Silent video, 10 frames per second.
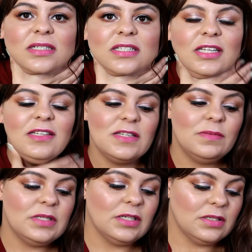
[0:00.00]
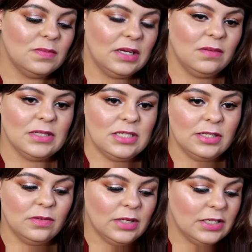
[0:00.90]
I think this lipstick is making my
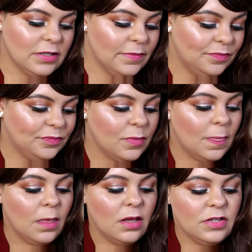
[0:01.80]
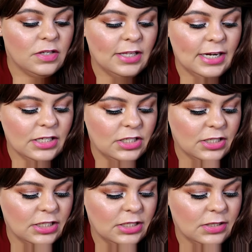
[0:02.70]
teeth look whiter. So the lashes
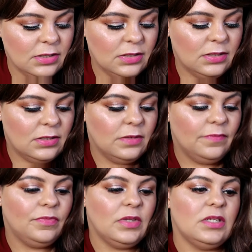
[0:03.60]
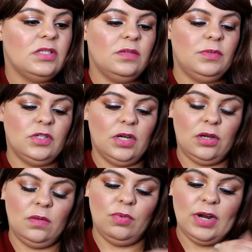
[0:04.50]
I used is Superdrug
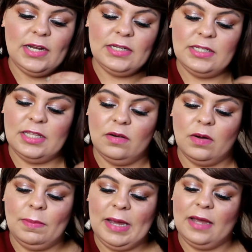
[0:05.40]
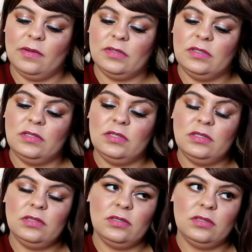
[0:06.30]
own brand. They're £1.
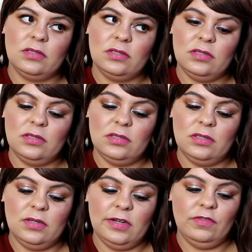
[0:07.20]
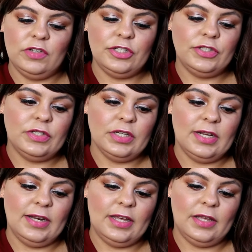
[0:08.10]
They're like reduced to
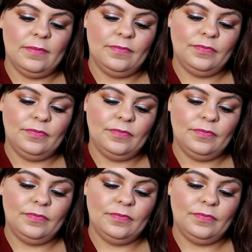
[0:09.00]
clear.